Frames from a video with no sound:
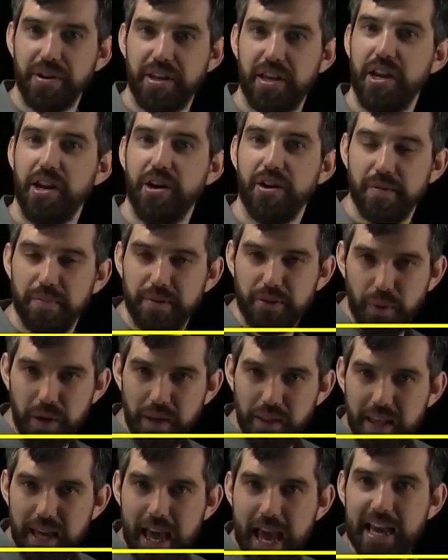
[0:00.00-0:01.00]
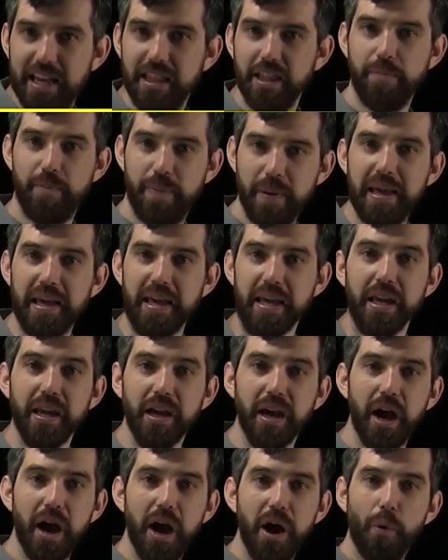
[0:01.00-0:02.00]
here in between the a and the
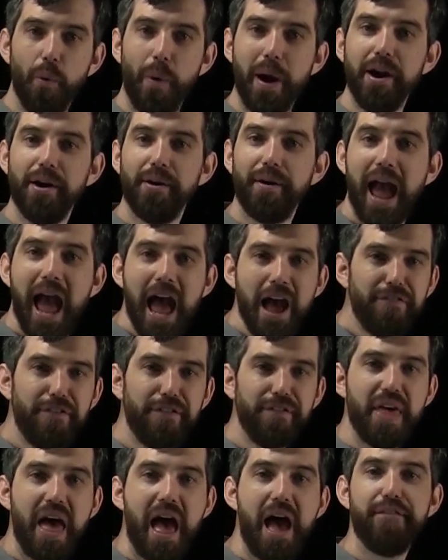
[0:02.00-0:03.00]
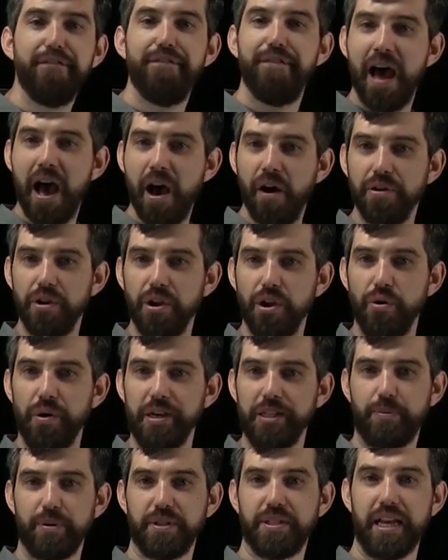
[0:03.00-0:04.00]
b where f of that value
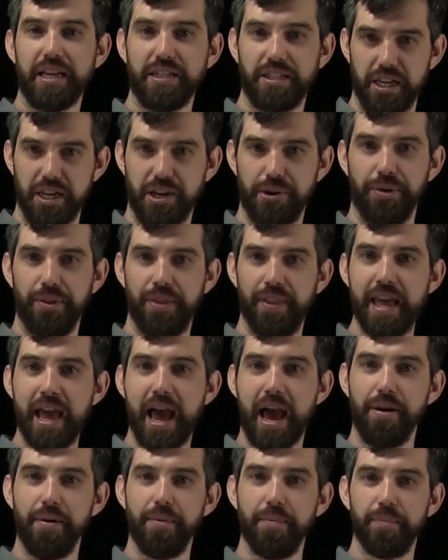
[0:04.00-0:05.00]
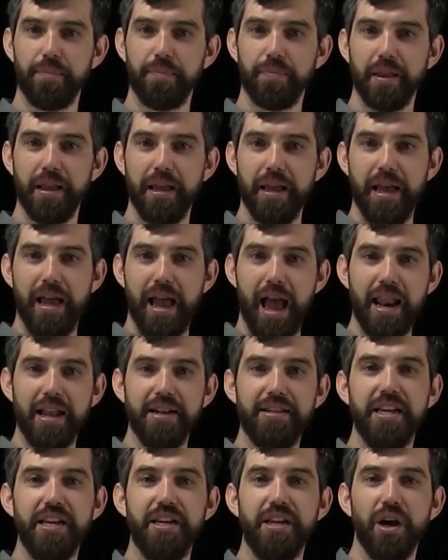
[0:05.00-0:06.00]
is precisely equal to the n. And
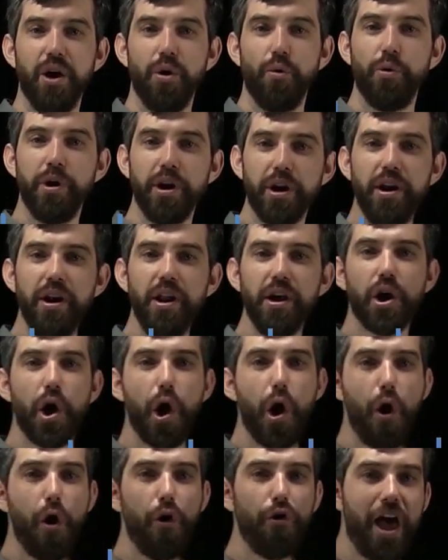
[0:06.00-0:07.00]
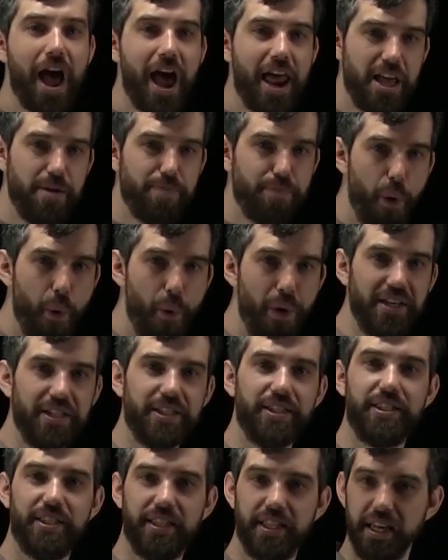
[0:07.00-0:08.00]
indeed, we're going to call that a point
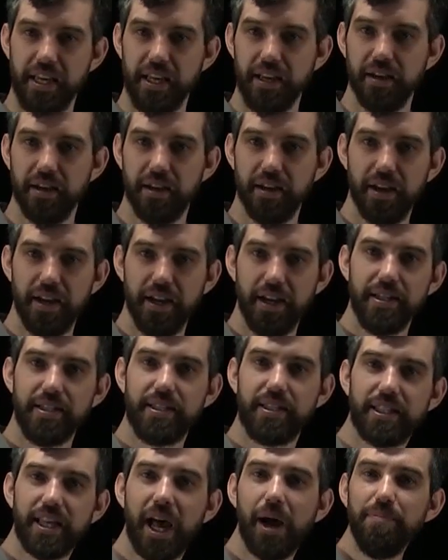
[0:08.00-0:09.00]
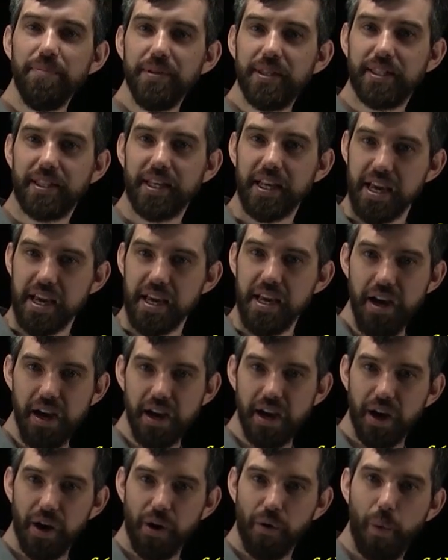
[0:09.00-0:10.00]
C. Some C
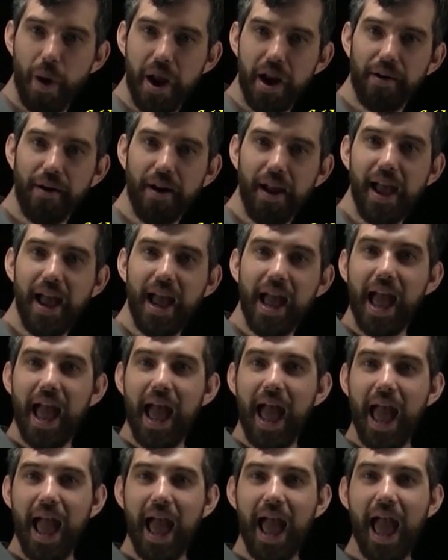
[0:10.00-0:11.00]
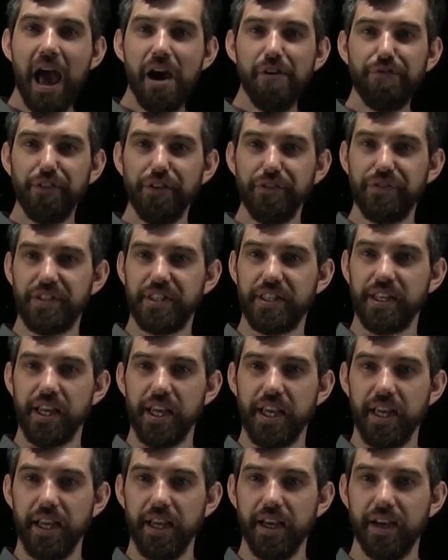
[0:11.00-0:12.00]
where f of
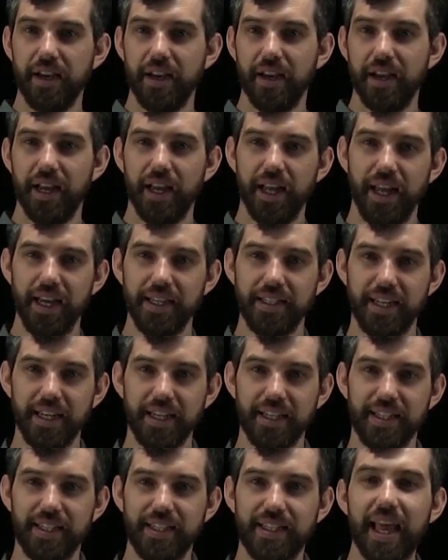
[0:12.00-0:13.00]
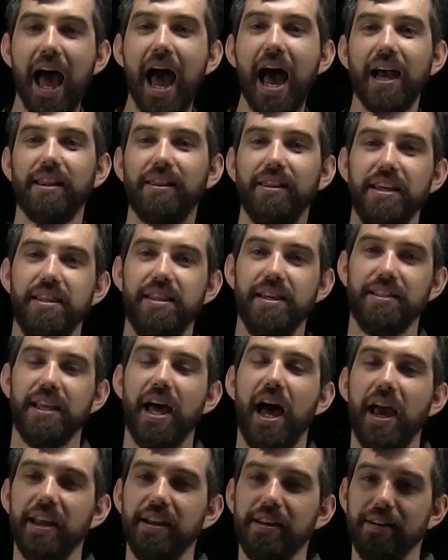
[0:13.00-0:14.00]
c is exactly this
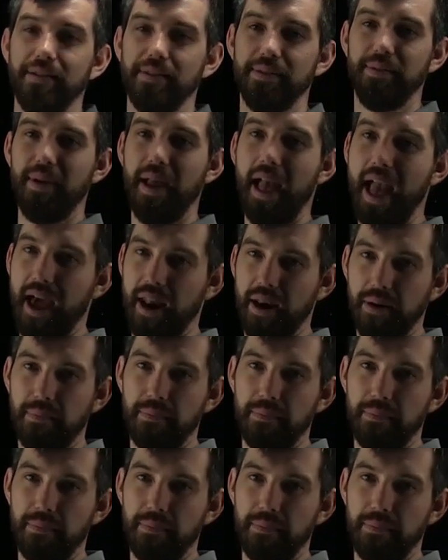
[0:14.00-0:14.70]
height n.